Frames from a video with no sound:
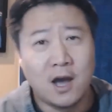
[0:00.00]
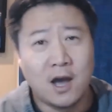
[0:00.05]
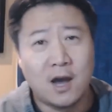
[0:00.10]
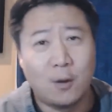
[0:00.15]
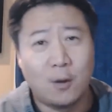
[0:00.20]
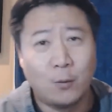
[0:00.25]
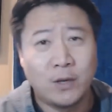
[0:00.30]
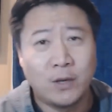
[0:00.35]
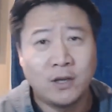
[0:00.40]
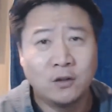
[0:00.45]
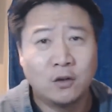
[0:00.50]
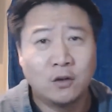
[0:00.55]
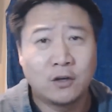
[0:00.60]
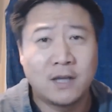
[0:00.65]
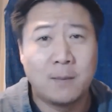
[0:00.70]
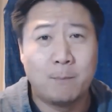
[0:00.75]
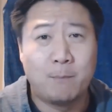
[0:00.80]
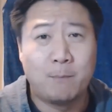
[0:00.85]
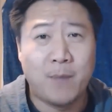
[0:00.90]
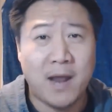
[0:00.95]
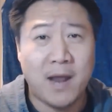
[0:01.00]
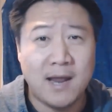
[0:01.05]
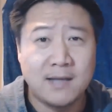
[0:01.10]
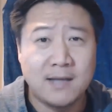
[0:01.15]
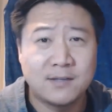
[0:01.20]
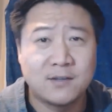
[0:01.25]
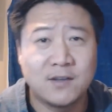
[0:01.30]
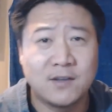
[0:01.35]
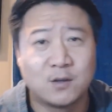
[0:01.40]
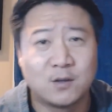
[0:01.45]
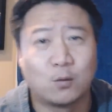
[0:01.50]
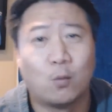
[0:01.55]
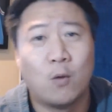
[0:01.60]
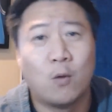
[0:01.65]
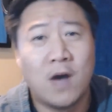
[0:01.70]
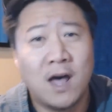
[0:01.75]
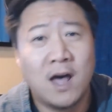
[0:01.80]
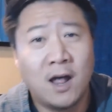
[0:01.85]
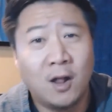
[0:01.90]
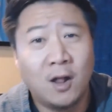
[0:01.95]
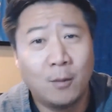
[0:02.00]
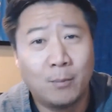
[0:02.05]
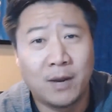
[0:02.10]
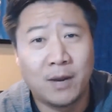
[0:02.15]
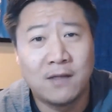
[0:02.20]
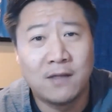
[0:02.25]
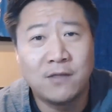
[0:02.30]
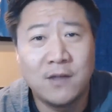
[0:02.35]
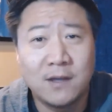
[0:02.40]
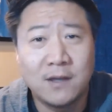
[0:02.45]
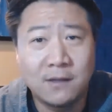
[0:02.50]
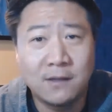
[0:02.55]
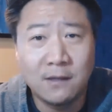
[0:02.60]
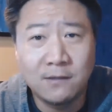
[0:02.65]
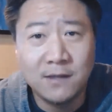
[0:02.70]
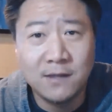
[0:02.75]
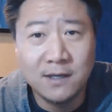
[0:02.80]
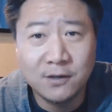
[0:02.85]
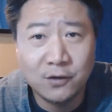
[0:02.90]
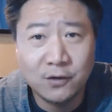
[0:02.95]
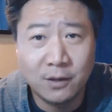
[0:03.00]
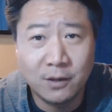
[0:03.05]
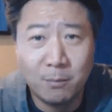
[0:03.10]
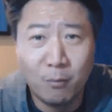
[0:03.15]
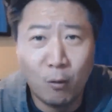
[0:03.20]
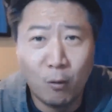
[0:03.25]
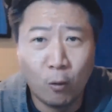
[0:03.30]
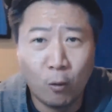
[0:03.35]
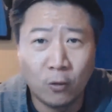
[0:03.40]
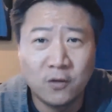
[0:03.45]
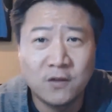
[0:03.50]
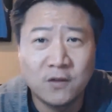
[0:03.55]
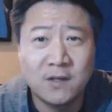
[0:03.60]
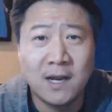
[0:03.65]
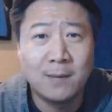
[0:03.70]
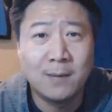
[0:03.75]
We can look at base as well, but I think that these are the more stable